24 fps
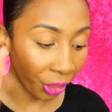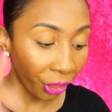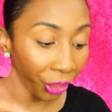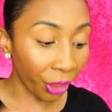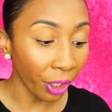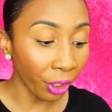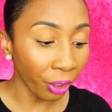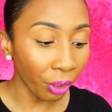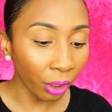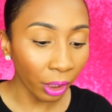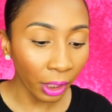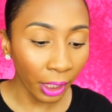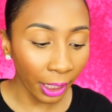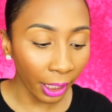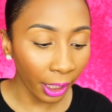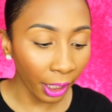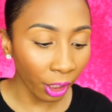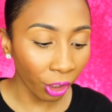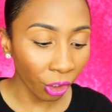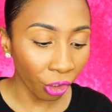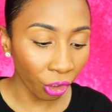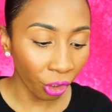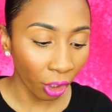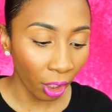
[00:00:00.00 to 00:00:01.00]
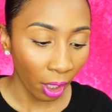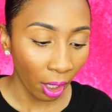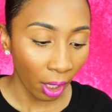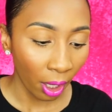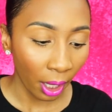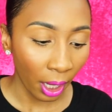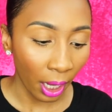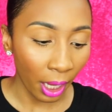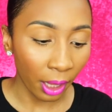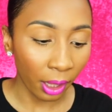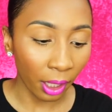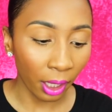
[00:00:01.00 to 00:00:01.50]
thinner lash.
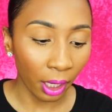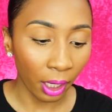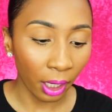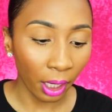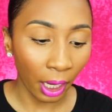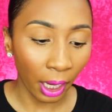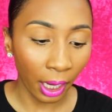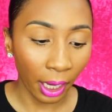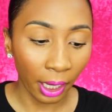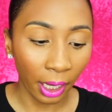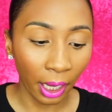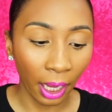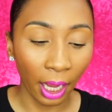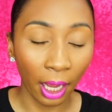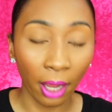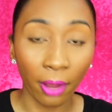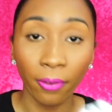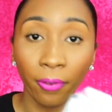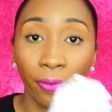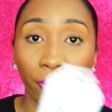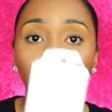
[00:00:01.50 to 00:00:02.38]
And then I have